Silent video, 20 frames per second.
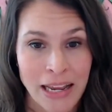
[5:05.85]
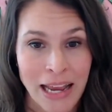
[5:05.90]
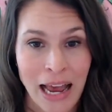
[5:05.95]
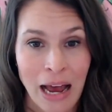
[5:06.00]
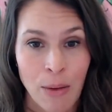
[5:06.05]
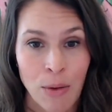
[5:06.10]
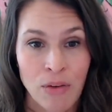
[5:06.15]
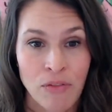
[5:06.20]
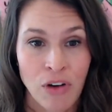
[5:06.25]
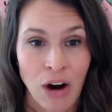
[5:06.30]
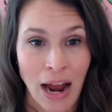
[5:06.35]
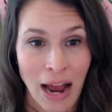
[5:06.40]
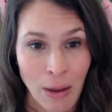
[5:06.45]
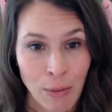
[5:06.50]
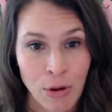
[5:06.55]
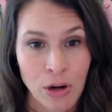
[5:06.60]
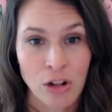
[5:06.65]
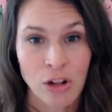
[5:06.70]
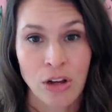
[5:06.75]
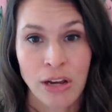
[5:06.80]
However, I
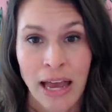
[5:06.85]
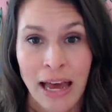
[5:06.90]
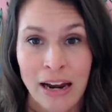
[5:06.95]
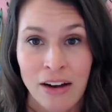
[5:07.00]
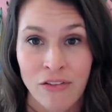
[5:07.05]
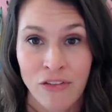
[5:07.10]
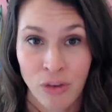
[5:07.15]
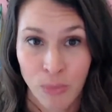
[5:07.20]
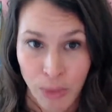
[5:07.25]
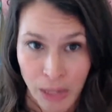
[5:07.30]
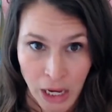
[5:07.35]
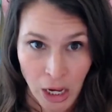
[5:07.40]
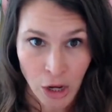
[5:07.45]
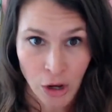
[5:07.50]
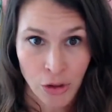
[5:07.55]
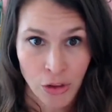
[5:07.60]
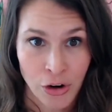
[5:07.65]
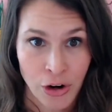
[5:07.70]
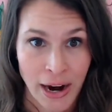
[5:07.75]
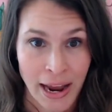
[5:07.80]
want to look at it from the
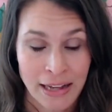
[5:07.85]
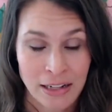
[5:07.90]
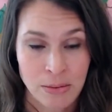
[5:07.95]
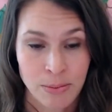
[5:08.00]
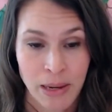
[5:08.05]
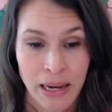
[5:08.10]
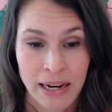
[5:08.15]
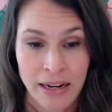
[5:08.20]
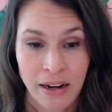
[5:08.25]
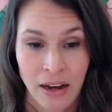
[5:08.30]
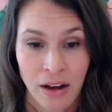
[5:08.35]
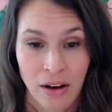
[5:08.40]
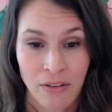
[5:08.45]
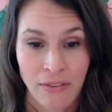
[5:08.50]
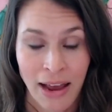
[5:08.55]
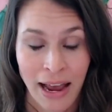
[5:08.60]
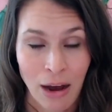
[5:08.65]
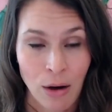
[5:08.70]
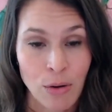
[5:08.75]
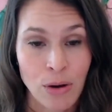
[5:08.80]
other aspect of
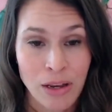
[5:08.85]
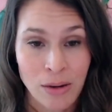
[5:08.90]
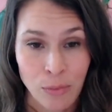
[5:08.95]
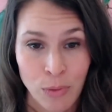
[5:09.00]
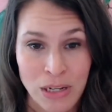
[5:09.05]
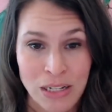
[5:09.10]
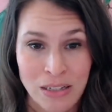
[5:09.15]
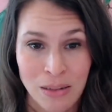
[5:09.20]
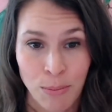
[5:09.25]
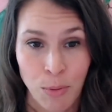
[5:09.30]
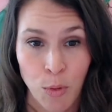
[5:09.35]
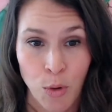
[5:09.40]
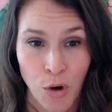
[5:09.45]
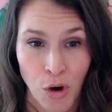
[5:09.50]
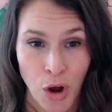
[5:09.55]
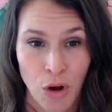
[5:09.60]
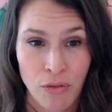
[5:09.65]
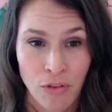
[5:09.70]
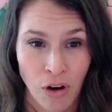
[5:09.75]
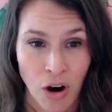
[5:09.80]
how can we support
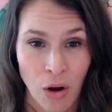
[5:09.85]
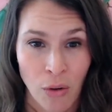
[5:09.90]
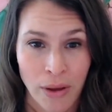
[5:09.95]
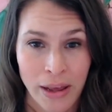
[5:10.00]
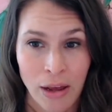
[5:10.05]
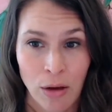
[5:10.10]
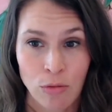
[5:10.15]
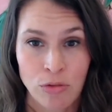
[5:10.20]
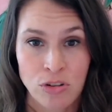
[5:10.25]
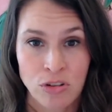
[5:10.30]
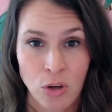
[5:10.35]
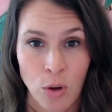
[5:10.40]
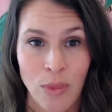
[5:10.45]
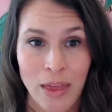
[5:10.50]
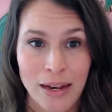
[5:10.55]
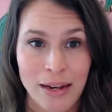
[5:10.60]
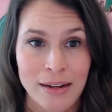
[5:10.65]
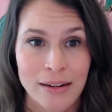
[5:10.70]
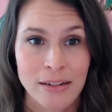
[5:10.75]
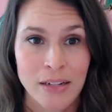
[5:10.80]
overall health so
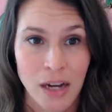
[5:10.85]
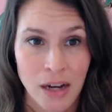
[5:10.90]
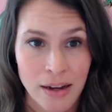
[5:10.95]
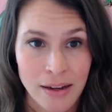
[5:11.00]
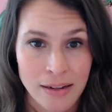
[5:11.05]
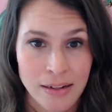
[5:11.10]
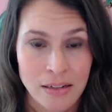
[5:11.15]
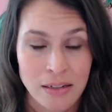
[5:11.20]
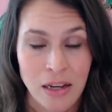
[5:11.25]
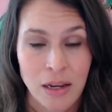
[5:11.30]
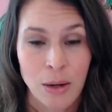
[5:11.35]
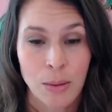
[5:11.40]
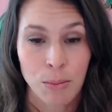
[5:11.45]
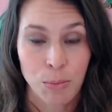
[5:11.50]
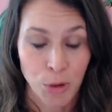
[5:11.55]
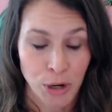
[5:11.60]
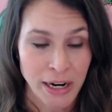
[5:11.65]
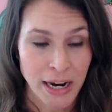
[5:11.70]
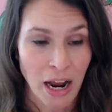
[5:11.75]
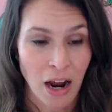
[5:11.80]
that it does
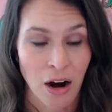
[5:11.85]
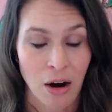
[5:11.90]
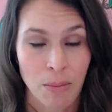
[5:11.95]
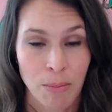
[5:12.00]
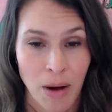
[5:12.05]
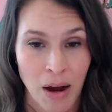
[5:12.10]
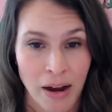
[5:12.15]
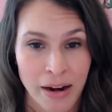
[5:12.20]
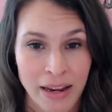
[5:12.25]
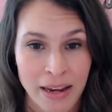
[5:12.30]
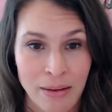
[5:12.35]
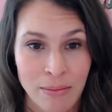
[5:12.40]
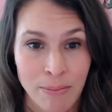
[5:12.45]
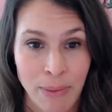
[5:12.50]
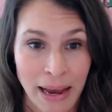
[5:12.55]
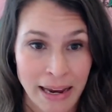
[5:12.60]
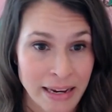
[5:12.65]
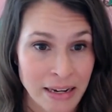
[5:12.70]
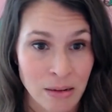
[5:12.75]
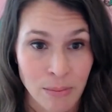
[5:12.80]
bring our body
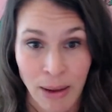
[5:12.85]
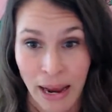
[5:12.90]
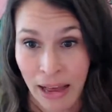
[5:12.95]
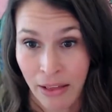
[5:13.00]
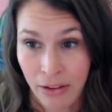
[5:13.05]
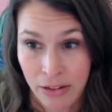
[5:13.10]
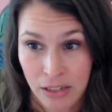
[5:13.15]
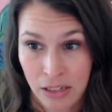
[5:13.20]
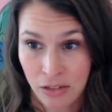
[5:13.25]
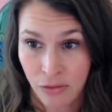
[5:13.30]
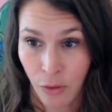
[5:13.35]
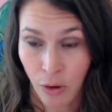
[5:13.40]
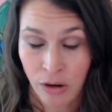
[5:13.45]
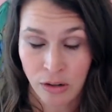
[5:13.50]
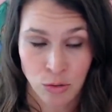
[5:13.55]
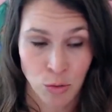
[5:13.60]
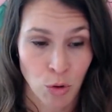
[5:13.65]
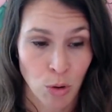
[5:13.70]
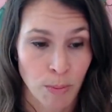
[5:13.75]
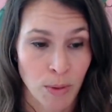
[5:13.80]
back into balance as far
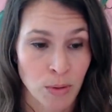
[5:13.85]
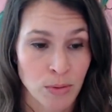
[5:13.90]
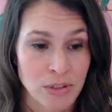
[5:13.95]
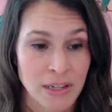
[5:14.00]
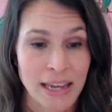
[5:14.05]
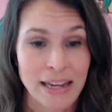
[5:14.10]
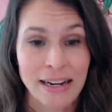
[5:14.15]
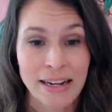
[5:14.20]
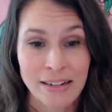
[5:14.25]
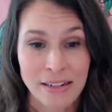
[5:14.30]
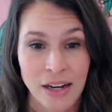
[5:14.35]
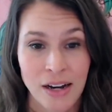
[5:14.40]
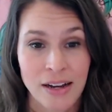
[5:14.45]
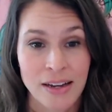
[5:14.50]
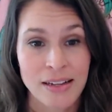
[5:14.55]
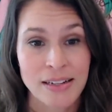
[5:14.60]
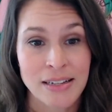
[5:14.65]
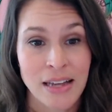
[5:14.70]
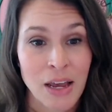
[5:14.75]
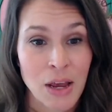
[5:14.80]
as hormones and it
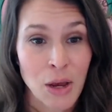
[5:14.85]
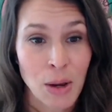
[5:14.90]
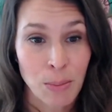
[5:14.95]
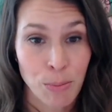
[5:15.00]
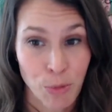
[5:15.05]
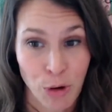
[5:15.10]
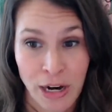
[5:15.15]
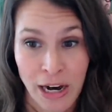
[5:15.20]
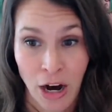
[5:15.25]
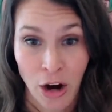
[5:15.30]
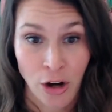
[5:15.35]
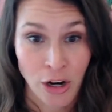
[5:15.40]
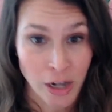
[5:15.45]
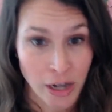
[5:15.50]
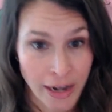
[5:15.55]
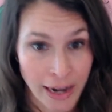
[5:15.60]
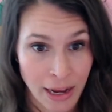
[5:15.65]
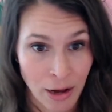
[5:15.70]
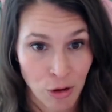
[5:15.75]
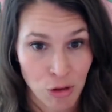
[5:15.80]
does bring our
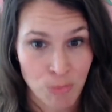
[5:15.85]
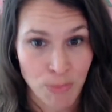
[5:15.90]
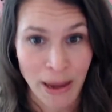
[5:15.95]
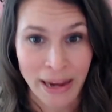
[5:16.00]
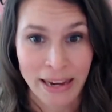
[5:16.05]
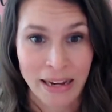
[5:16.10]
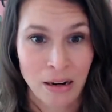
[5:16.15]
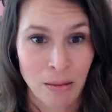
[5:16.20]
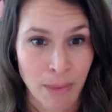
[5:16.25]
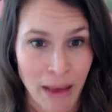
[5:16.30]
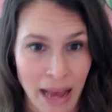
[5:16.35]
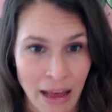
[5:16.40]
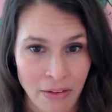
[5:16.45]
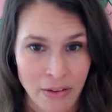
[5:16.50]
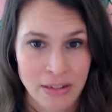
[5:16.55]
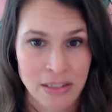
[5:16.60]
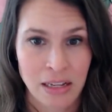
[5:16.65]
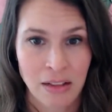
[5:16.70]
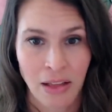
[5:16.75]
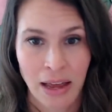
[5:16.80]
gut health back into
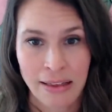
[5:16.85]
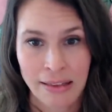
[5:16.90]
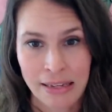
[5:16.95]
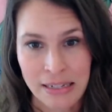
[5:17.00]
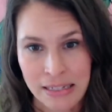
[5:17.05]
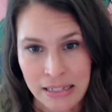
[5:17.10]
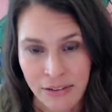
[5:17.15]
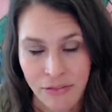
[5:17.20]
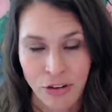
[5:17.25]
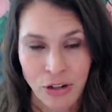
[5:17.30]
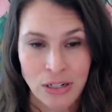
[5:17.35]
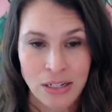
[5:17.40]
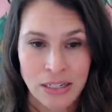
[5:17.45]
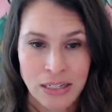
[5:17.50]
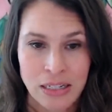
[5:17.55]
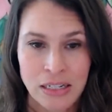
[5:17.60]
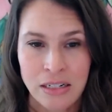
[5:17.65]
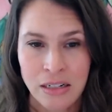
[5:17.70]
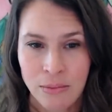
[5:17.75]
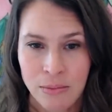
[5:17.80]
balance and like these different
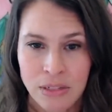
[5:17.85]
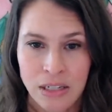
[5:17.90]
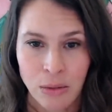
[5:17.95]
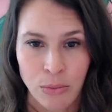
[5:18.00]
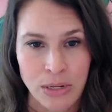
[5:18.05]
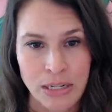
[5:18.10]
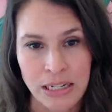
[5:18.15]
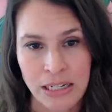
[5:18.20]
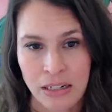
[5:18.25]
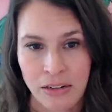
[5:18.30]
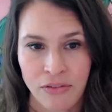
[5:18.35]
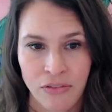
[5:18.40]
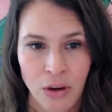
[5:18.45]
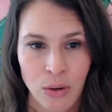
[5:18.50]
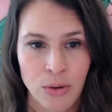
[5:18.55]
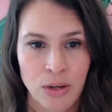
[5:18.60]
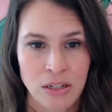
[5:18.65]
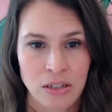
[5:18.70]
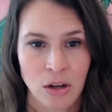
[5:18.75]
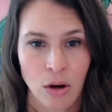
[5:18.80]
systems that we tend to
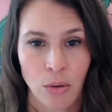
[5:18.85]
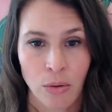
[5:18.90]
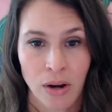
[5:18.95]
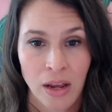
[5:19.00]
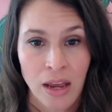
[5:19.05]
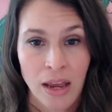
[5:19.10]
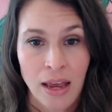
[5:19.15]
focus on.